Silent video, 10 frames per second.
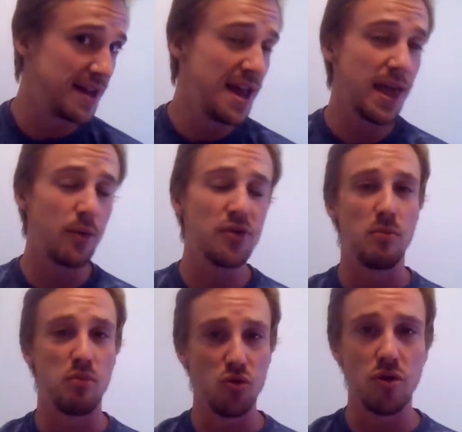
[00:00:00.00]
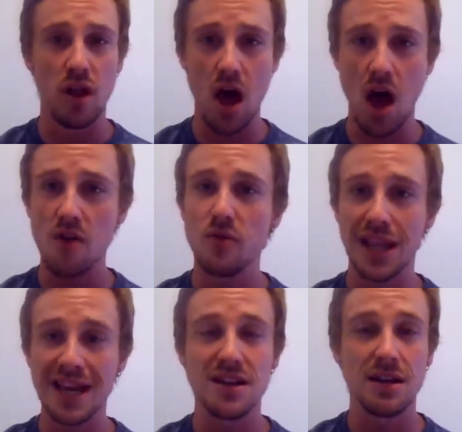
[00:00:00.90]
It was a brutal,
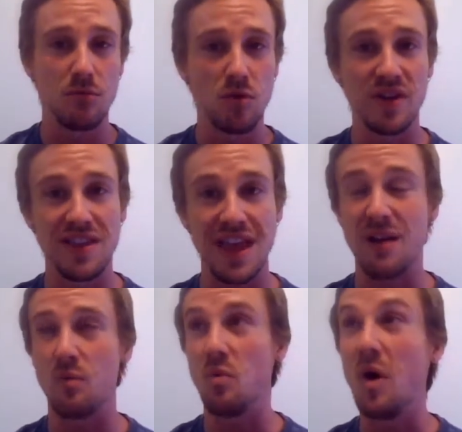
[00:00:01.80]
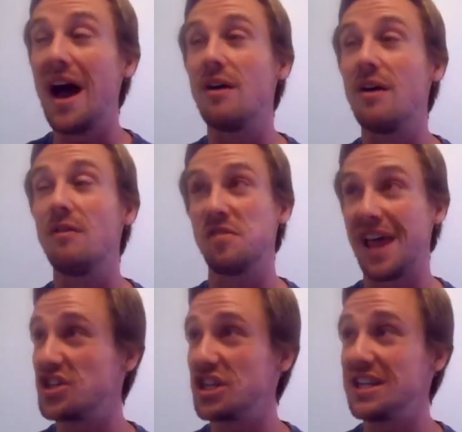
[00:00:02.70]
unrelenting movie that, while
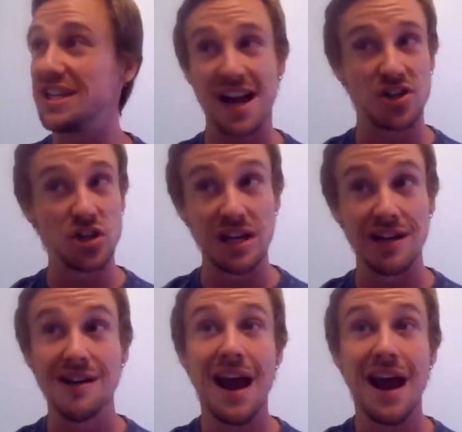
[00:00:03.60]
flashy, dashy,